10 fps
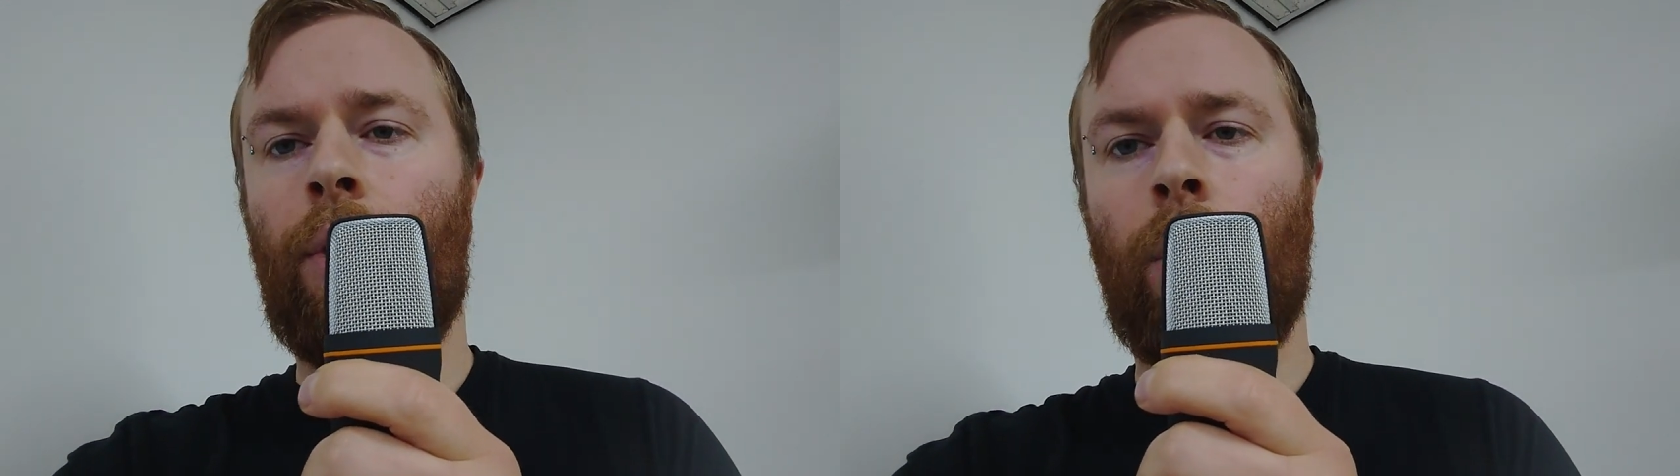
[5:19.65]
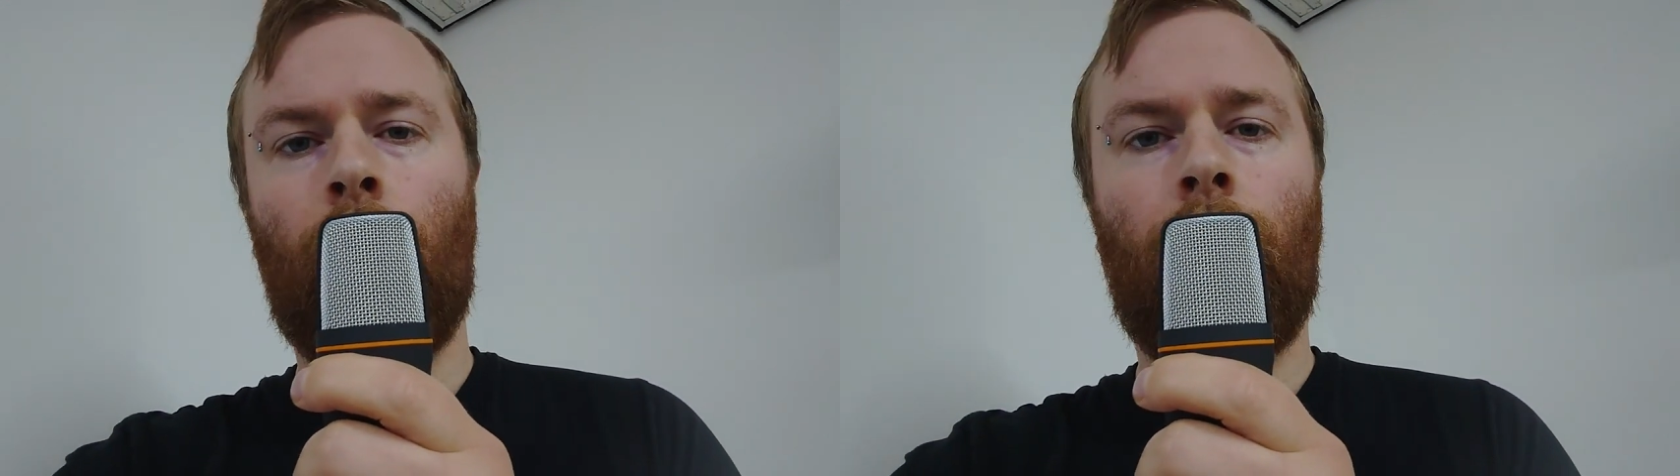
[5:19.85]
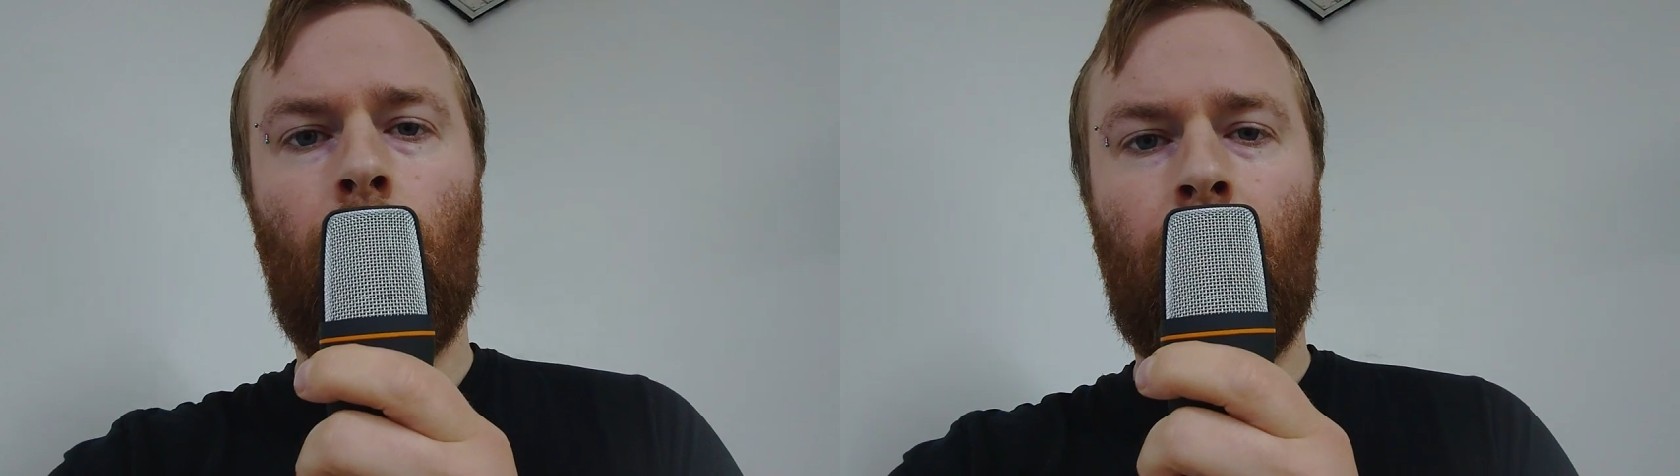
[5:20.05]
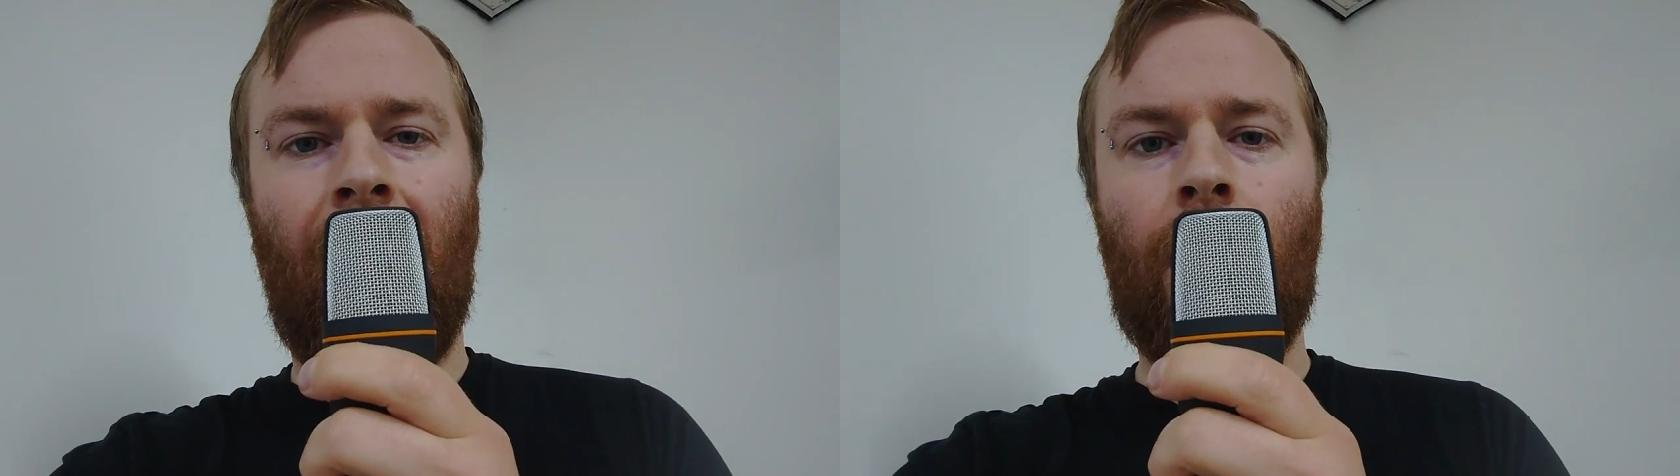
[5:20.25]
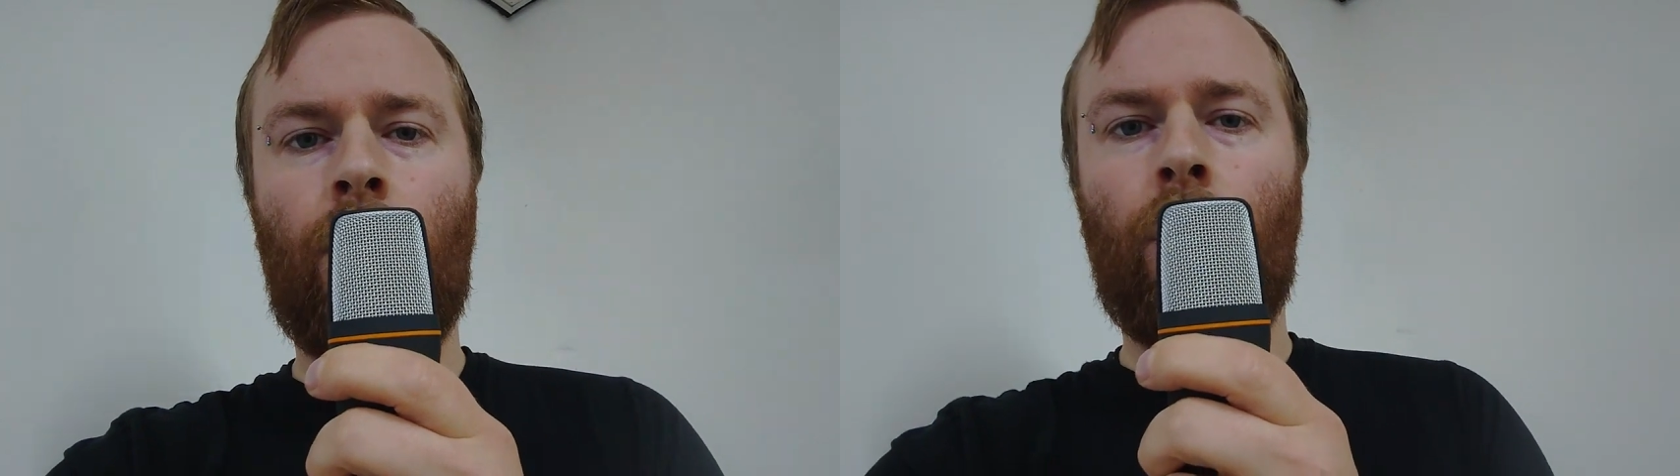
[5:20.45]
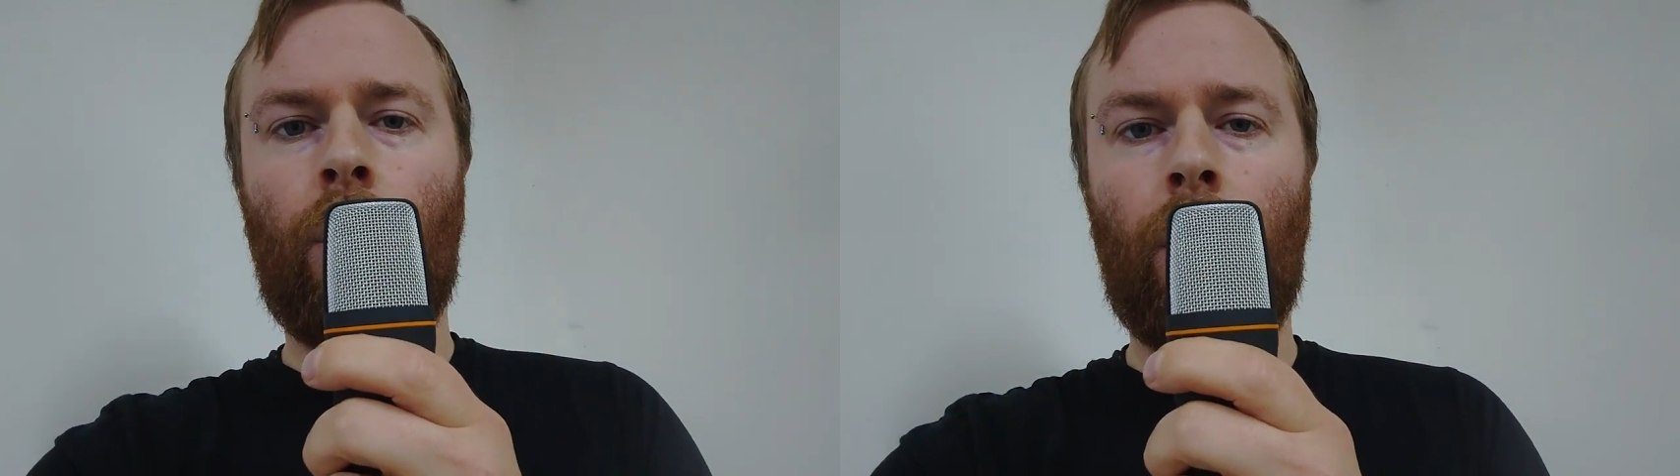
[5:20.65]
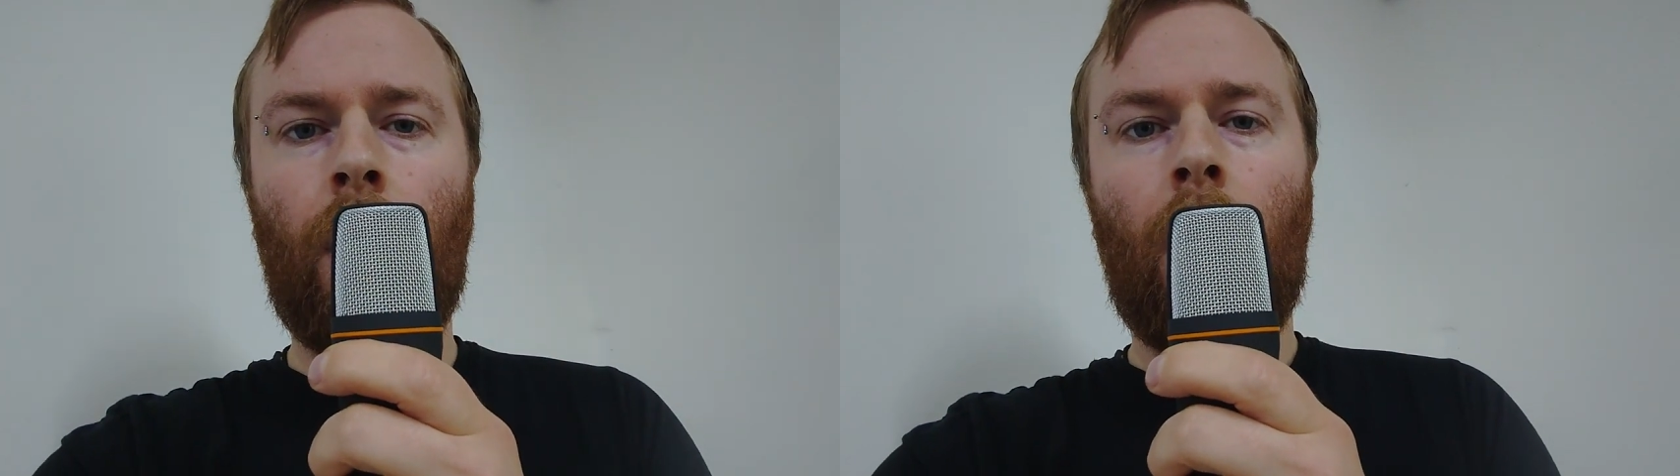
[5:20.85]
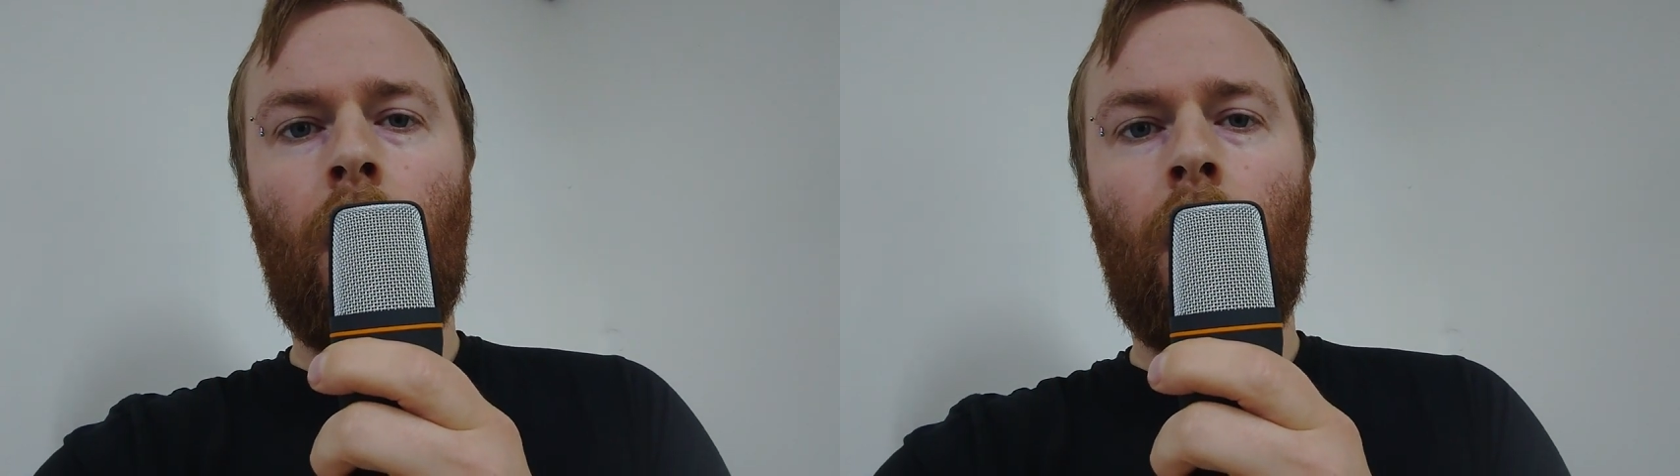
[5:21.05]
to another location,